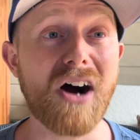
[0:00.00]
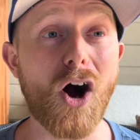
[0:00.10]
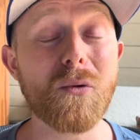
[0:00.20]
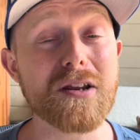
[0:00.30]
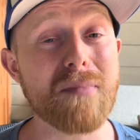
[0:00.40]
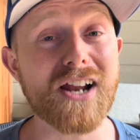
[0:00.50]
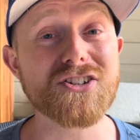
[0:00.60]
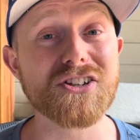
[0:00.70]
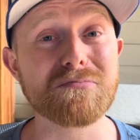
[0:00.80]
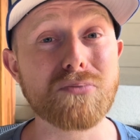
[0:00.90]
I would
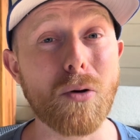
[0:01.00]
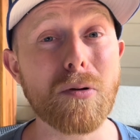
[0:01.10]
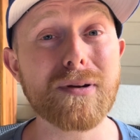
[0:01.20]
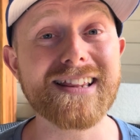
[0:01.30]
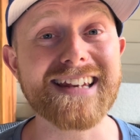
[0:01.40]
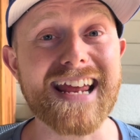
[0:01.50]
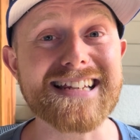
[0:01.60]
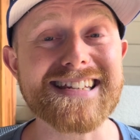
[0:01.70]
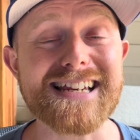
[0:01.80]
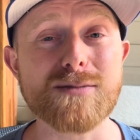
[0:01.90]
imagine, probably the
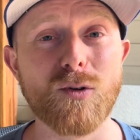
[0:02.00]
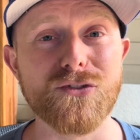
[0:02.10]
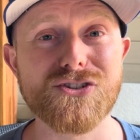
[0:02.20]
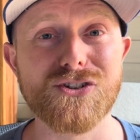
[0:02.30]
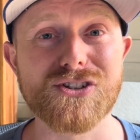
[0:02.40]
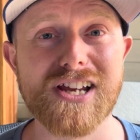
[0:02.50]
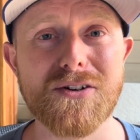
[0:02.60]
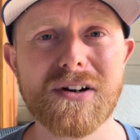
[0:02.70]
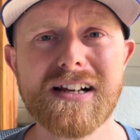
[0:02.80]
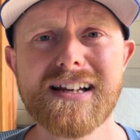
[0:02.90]
next 6 months or
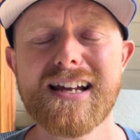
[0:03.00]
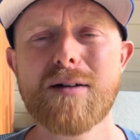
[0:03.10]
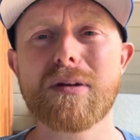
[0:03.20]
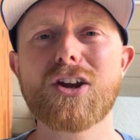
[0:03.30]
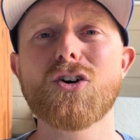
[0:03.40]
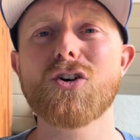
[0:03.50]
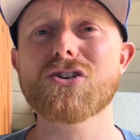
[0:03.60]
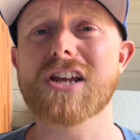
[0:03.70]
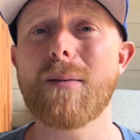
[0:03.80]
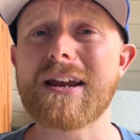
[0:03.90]
so,
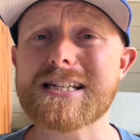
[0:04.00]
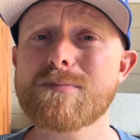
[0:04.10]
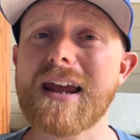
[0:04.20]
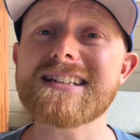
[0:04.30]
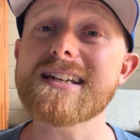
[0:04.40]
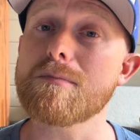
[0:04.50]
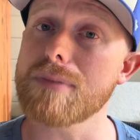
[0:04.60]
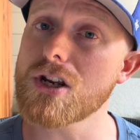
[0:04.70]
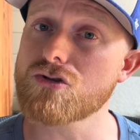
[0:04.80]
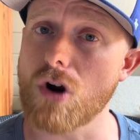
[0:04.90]
because I'm expecting a
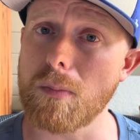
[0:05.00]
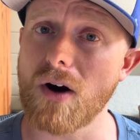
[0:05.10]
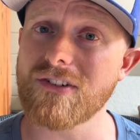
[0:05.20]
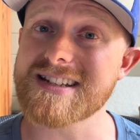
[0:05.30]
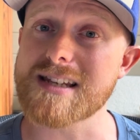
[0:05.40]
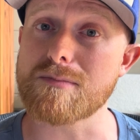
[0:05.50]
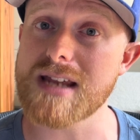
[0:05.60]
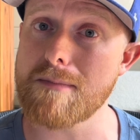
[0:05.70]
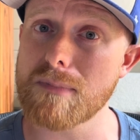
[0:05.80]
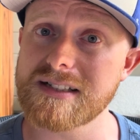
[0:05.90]
big drop off in
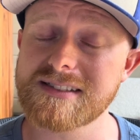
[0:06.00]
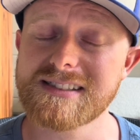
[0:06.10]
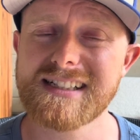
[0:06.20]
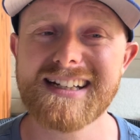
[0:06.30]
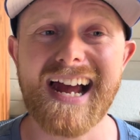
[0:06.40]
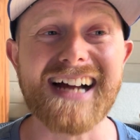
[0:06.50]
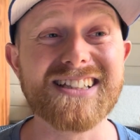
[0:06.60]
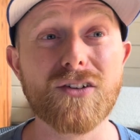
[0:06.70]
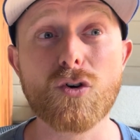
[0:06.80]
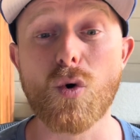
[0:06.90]
September. And
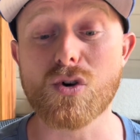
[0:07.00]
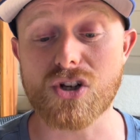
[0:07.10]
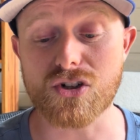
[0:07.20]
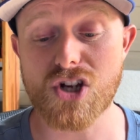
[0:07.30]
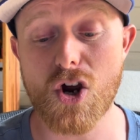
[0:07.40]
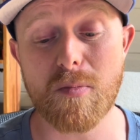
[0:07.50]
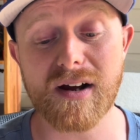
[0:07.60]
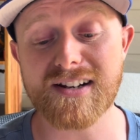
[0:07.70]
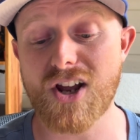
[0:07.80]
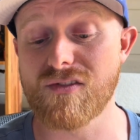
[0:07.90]
then, of course,
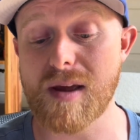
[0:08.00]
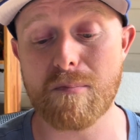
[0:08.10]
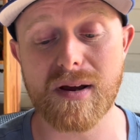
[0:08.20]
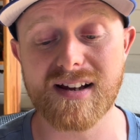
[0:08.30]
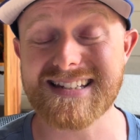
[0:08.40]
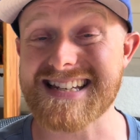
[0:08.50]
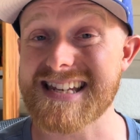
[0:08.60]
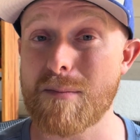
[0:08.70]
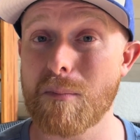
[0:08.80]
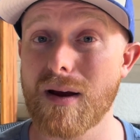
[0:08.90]
October, November,
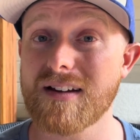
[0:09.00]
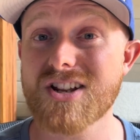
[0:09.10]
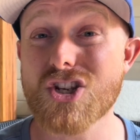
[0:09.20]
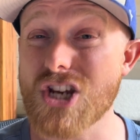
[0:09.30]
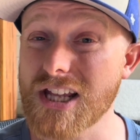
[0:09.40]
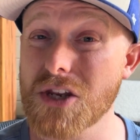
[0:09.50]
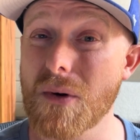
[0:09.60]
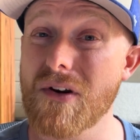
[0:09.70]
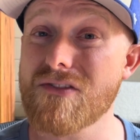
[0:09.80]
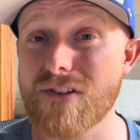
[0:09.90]
December,
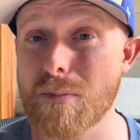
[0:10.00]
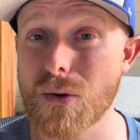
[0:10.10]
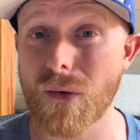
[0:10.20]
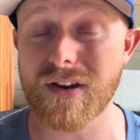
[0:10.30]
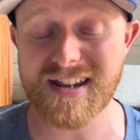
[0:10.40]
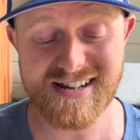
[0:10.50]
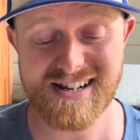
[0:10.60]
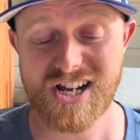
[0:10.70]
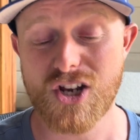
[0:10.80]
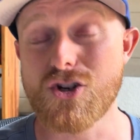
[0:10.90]
January, February,
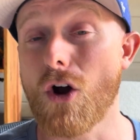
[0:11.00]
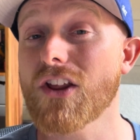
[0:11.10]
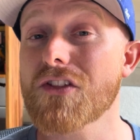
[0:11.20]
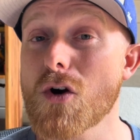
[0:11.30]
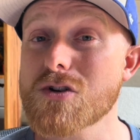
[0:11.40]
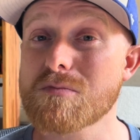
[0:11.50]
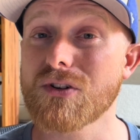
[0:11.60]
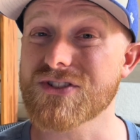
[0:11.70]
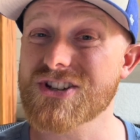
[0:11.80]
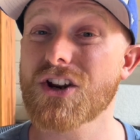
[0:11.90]
none of those
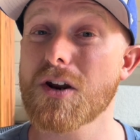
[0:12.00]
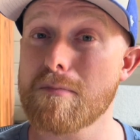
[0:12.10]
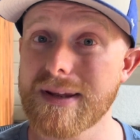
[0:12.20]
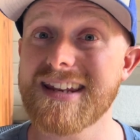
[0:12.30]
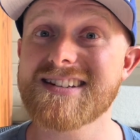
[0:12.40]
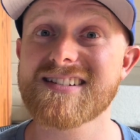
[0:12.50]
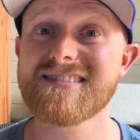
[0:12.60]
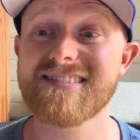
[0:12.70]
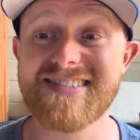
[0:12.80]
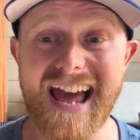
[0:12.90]
months are going to beat
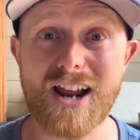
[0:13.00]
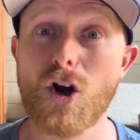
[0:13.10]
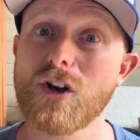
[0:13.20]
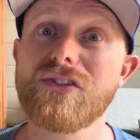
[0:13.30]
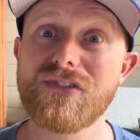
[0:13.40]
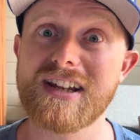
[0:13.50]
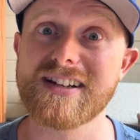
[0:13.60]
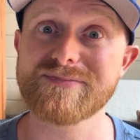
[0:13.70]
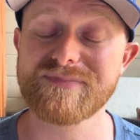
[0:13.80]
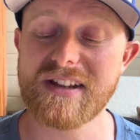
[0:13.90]
that kind of figure,